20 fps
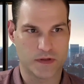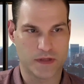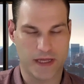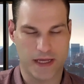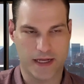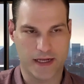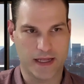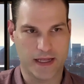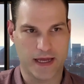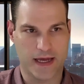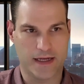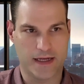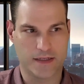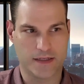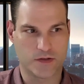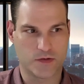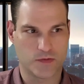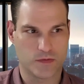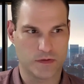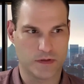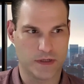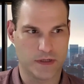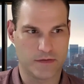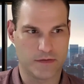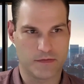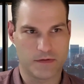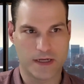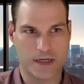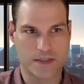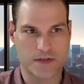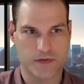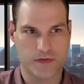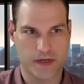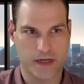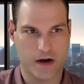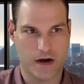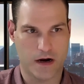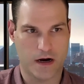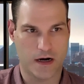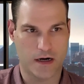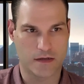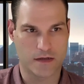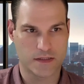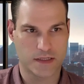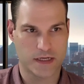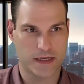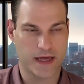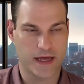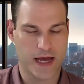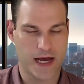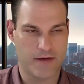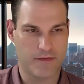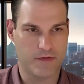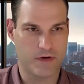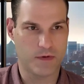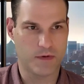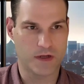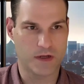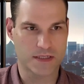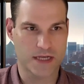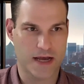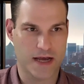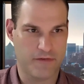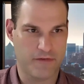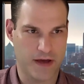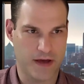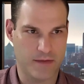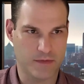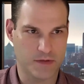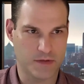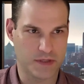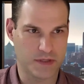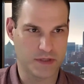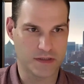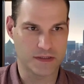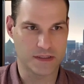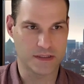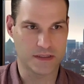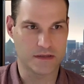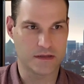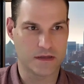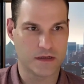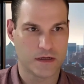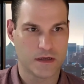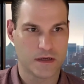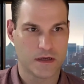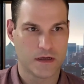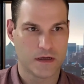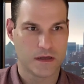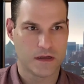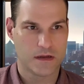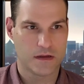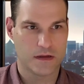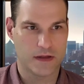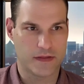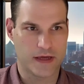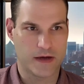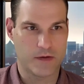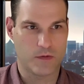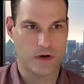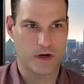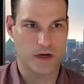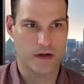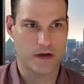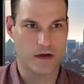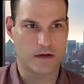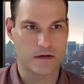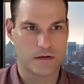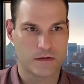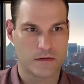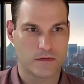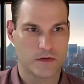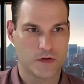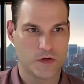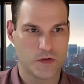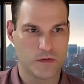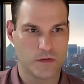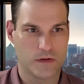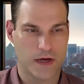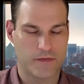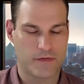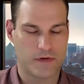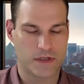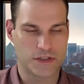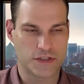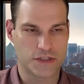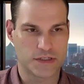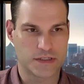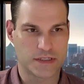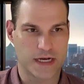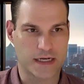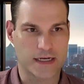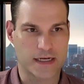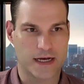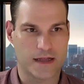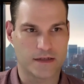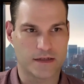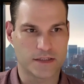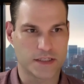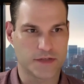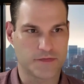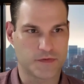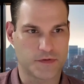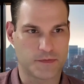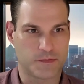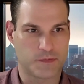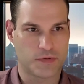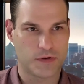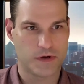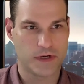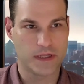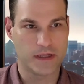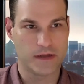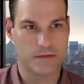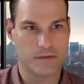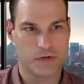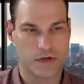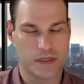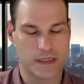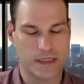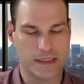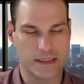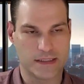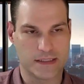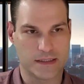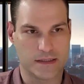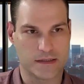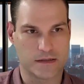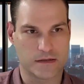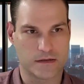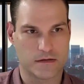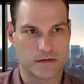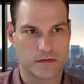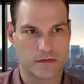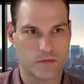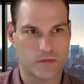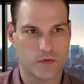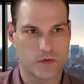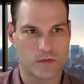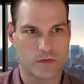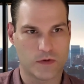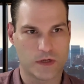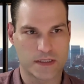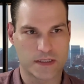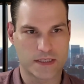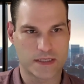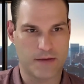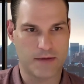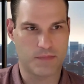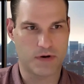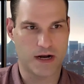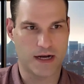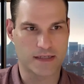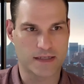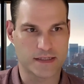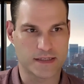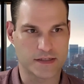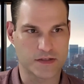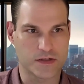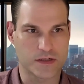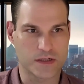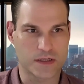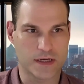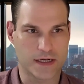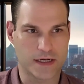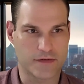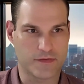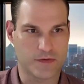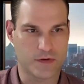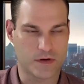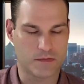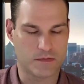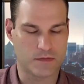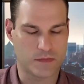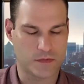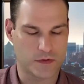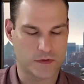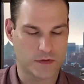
when they engage with ResVR. Say they have a multifamily building that they want to leverage your technology for pre-leasing. What does that process look like for